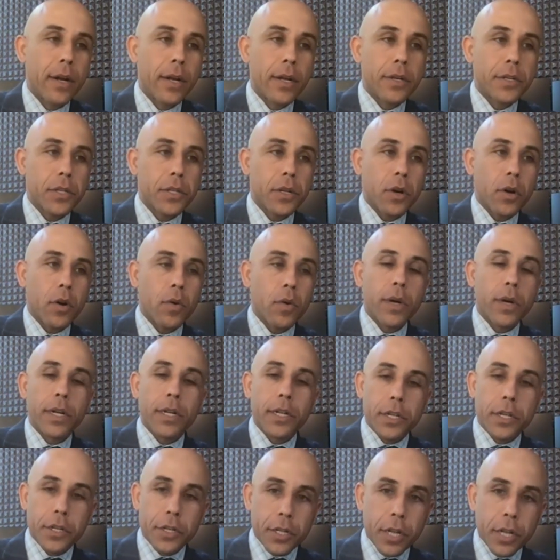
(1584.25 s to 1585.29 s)
So
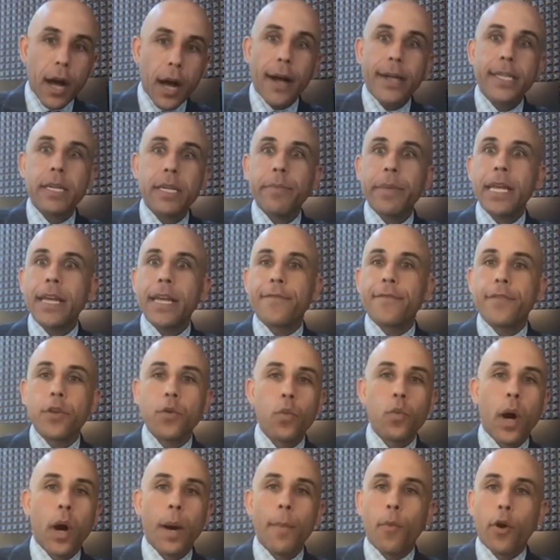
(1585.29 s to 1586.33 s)
talk to me if you
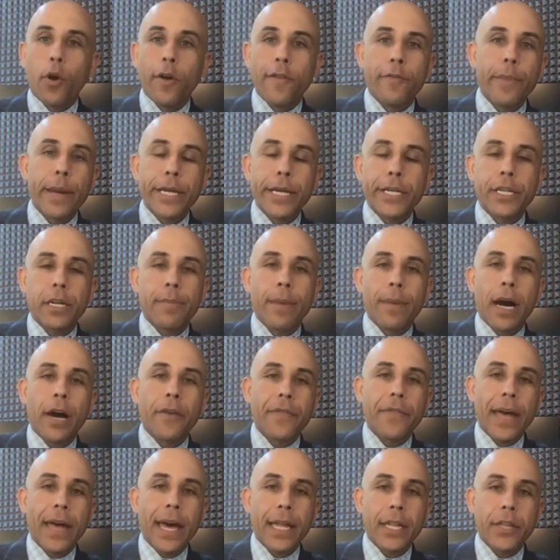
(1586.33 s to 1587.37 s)
want more information about
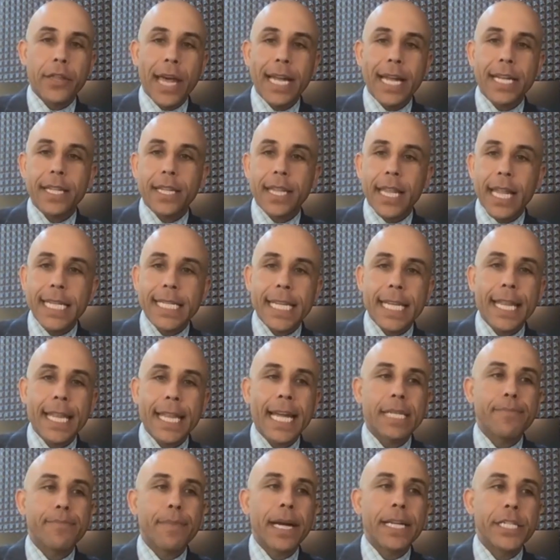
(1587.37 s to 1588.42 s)
that. And that, let's say
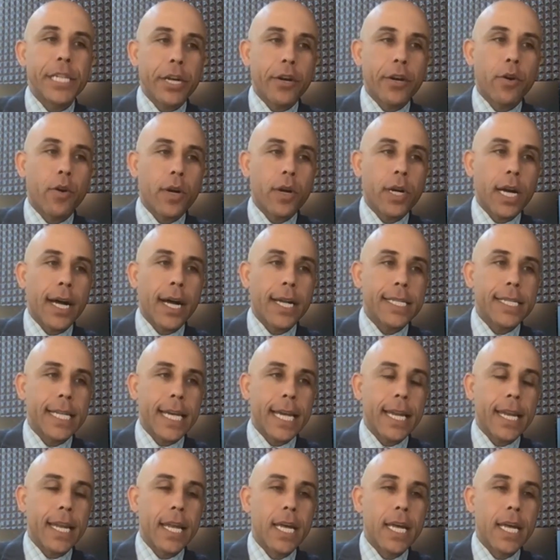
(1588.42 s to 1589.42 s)
that's my general content.